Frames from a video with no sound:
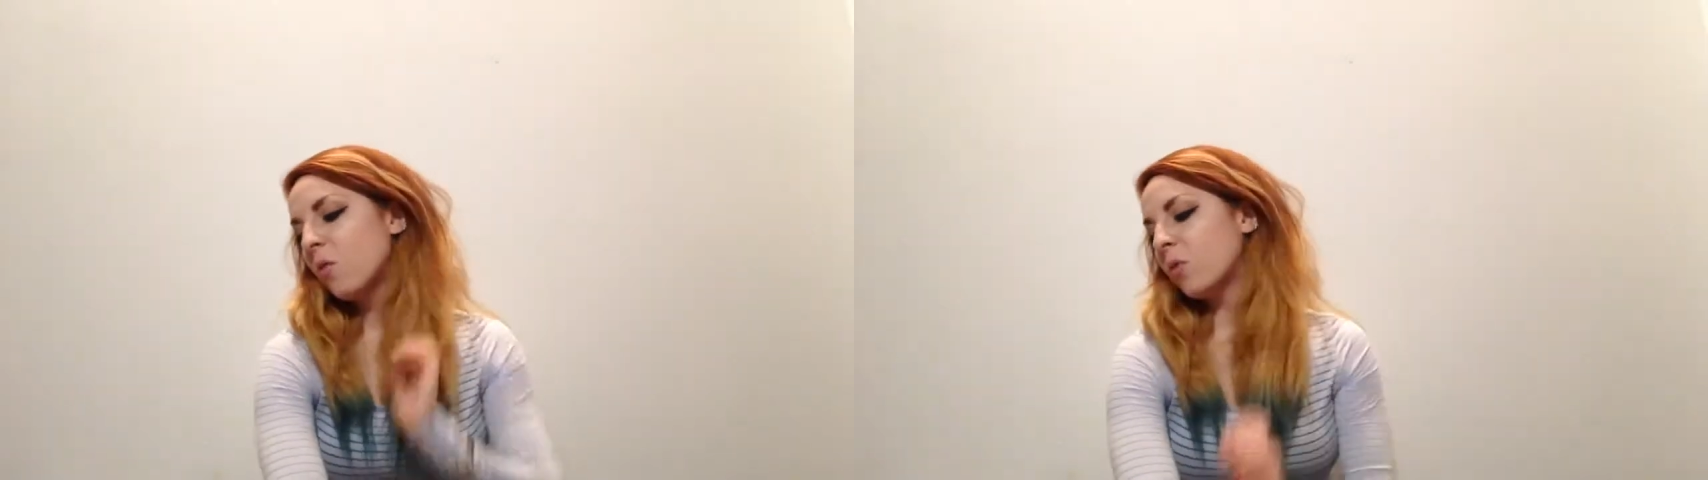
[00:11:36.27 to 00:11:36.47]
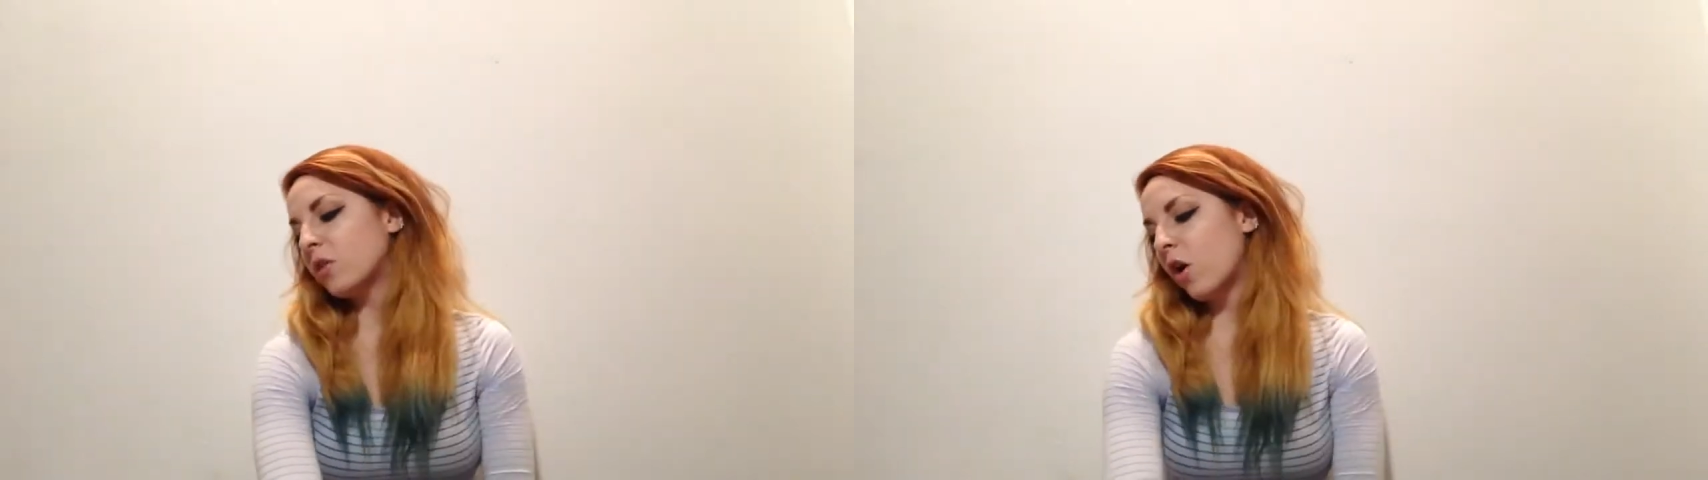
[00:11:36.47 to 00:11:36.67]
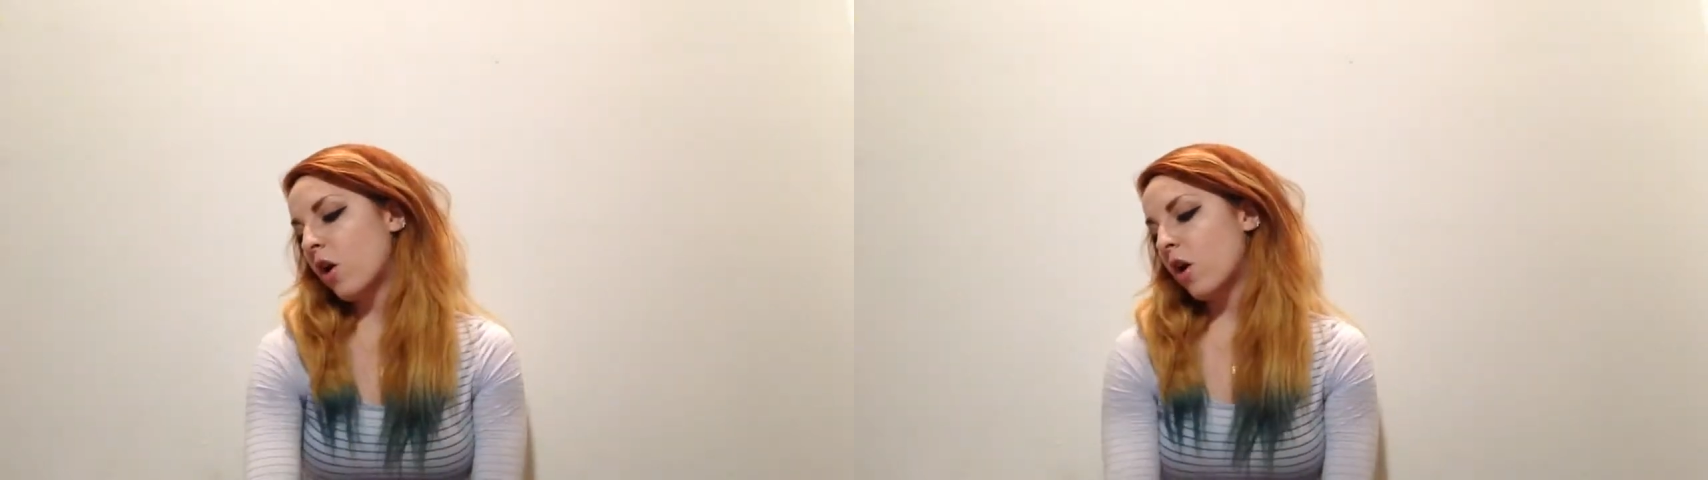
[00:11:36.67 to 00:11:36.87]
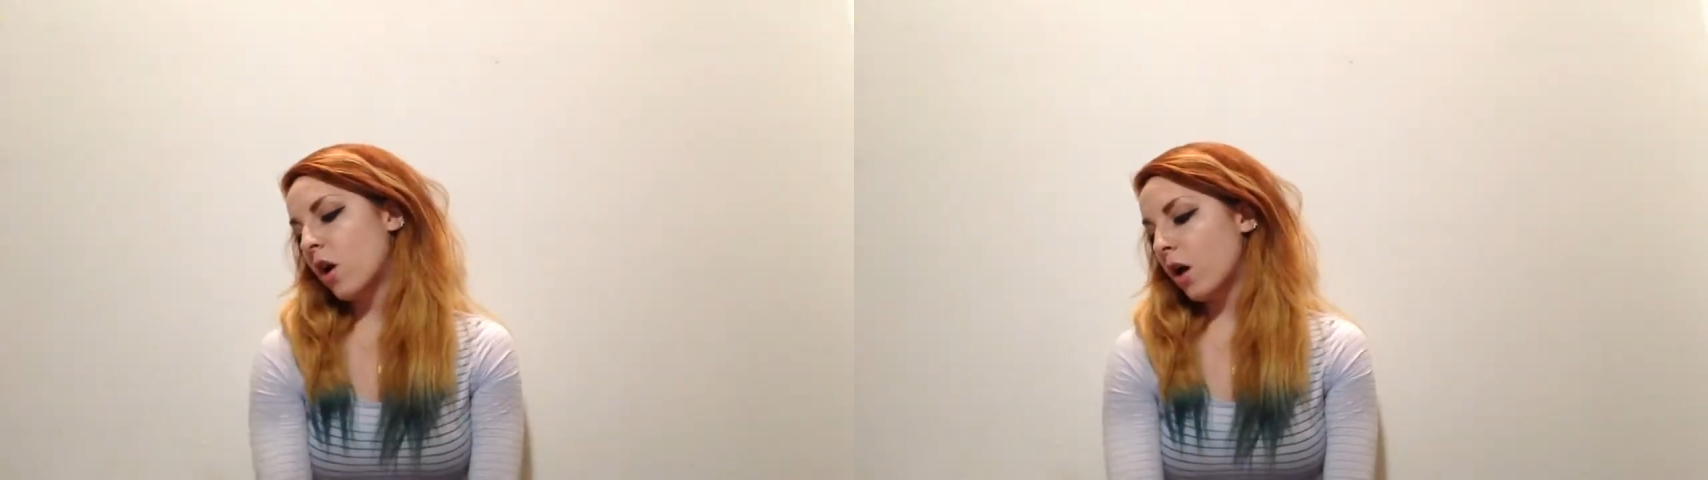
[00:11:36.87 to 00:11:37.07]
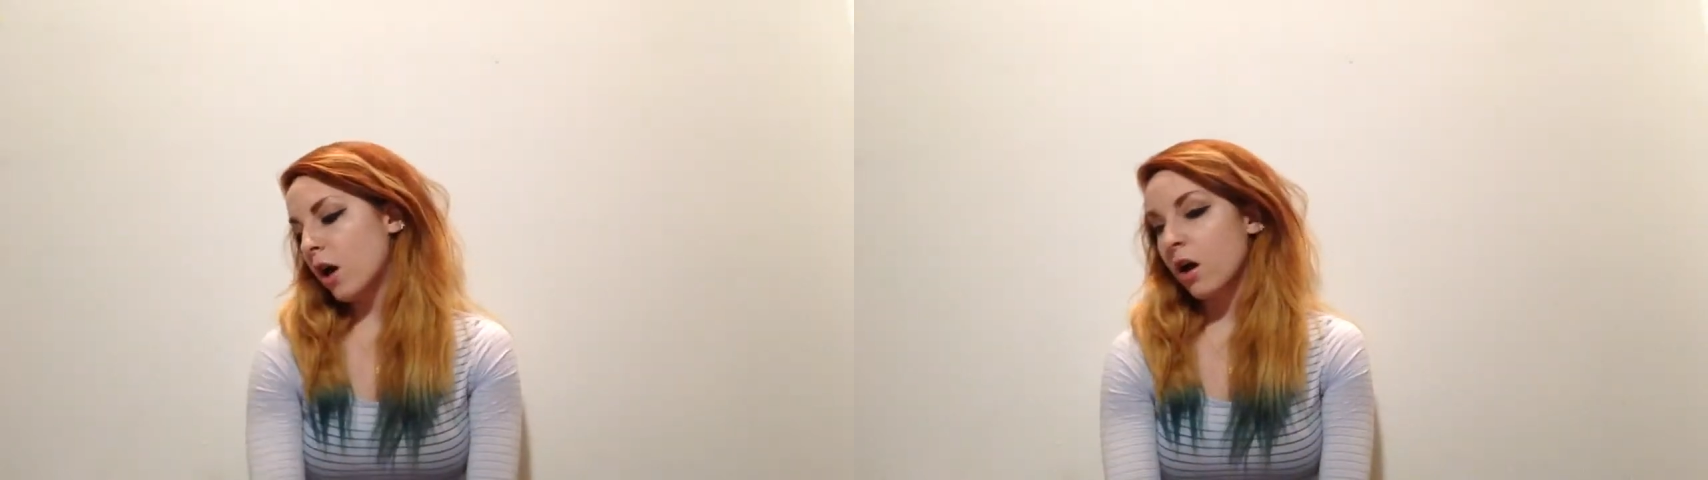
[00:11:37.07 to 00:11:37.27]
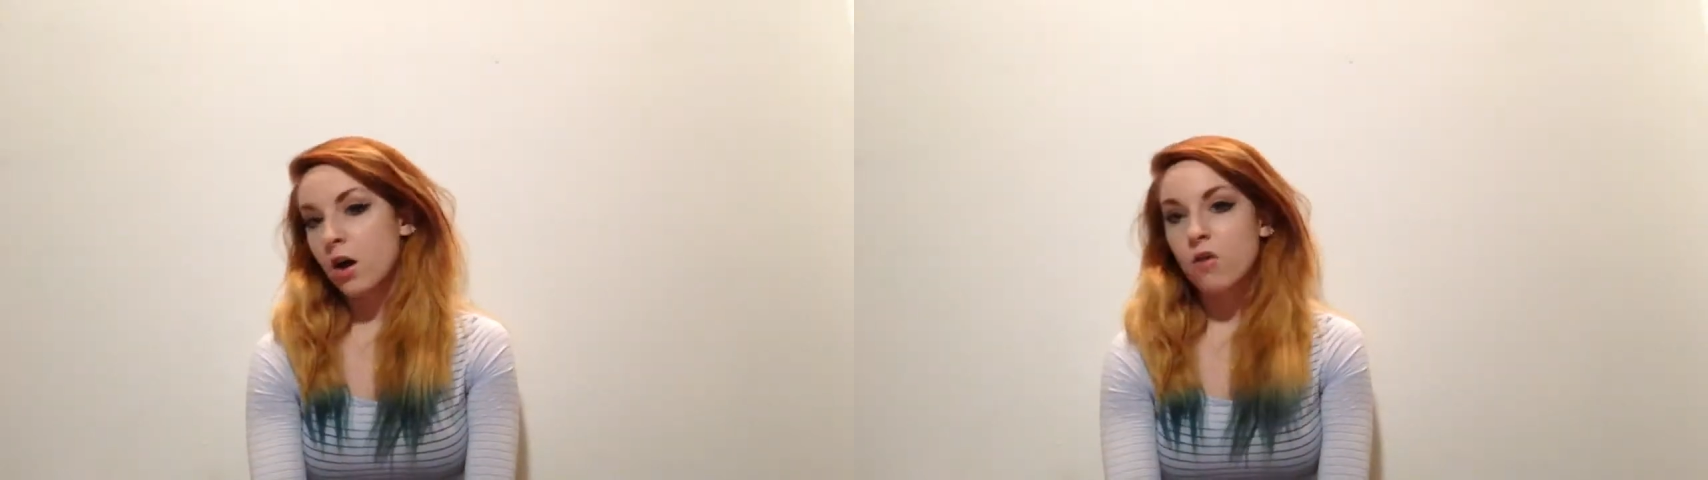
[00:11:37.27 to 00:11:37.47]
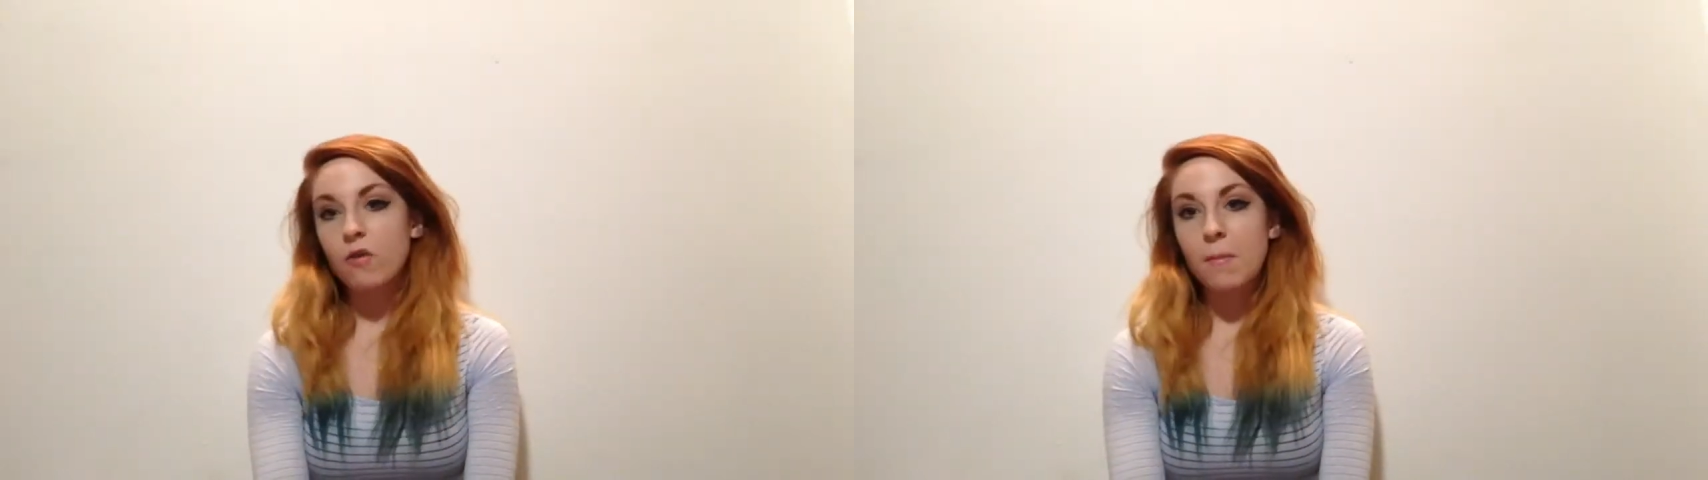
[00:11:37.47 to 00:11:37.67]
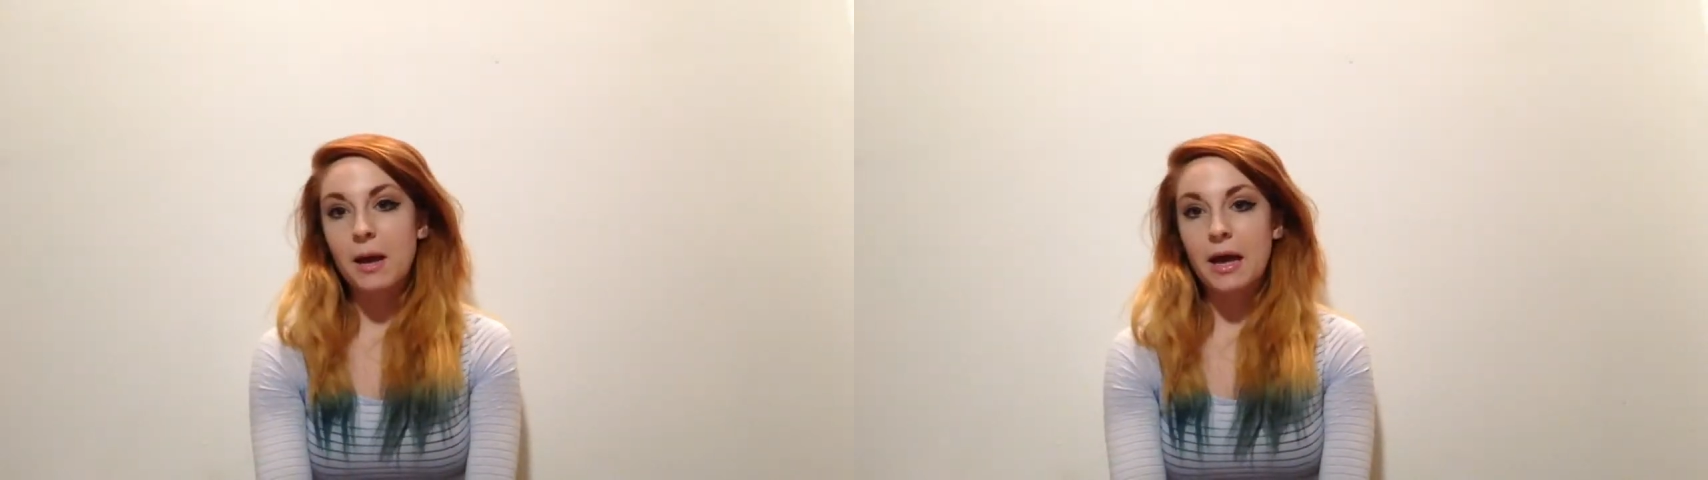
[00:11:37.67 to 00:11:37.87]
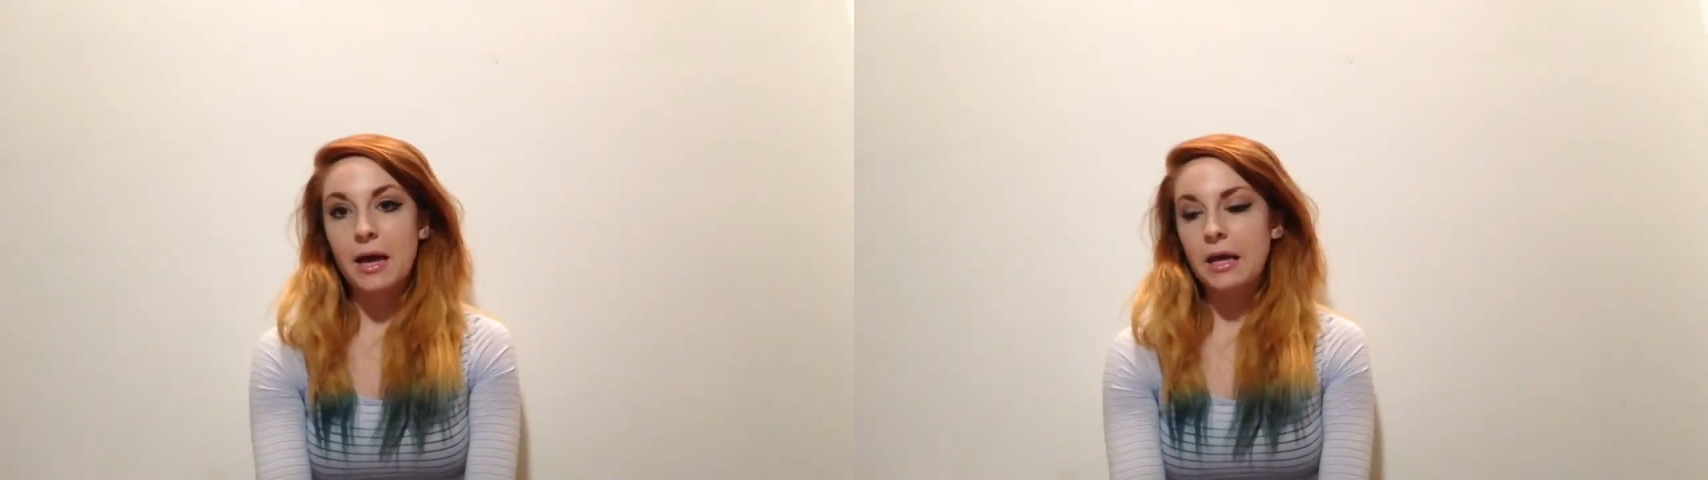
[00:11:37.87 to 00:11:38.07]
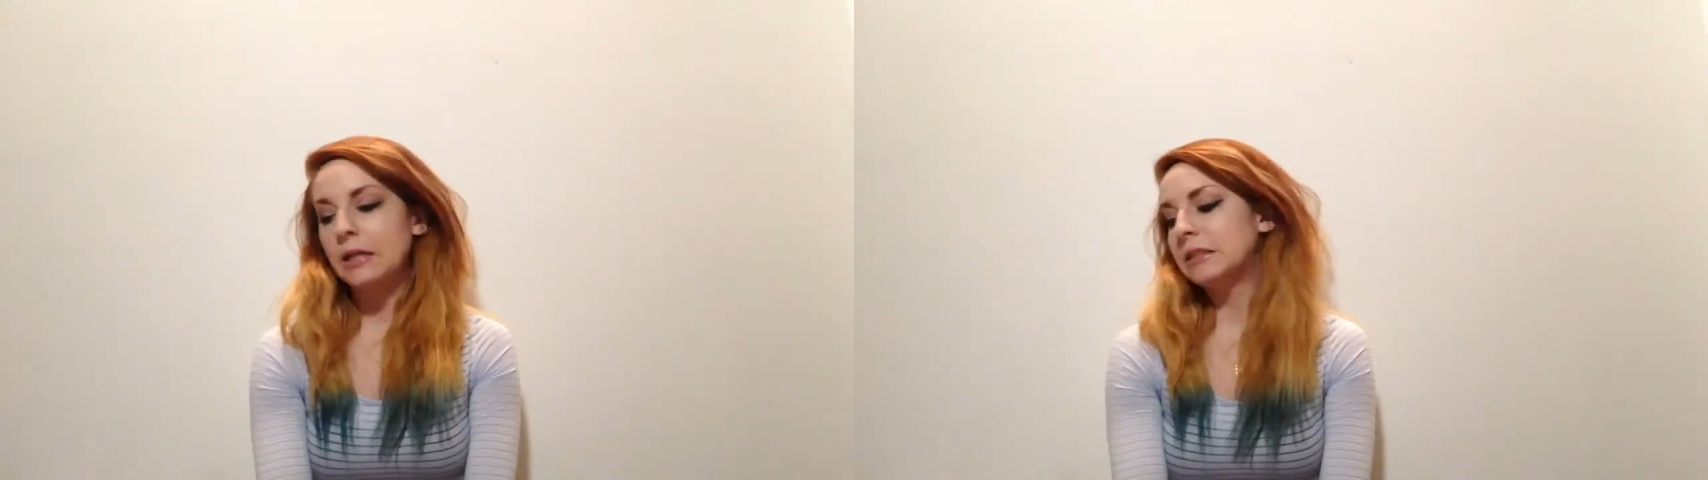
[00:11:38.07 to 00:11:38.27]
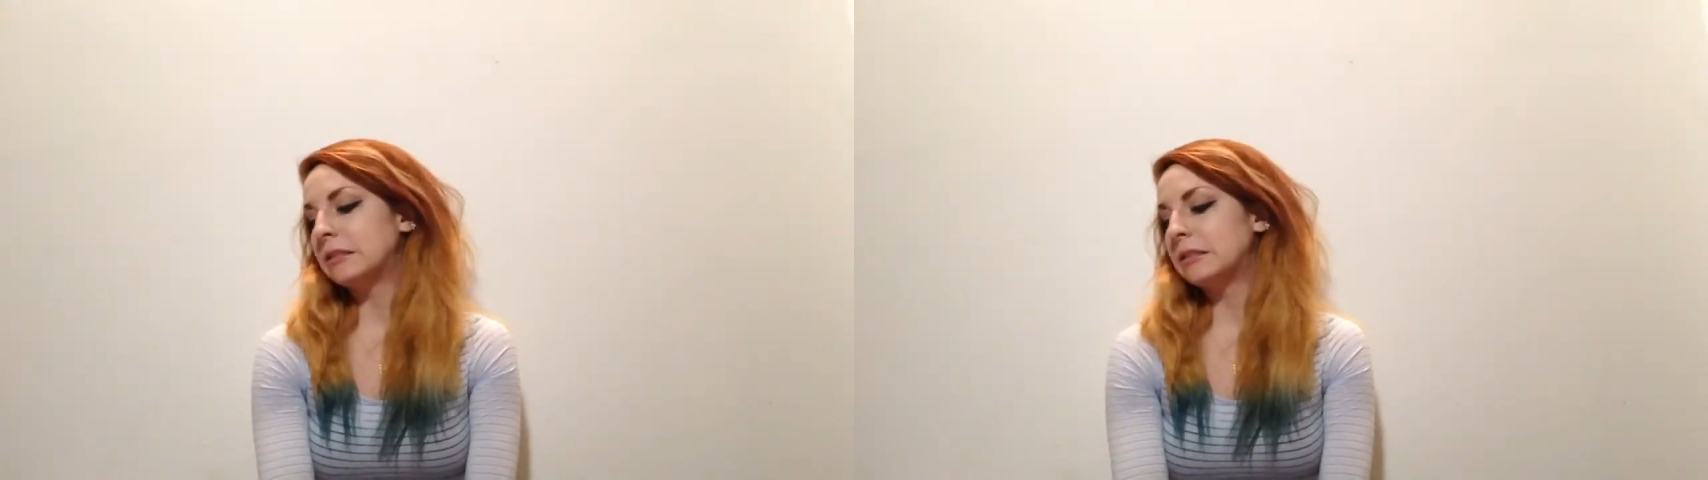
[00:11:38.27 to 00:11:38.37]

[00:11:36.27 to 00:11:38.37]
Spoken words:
with all of my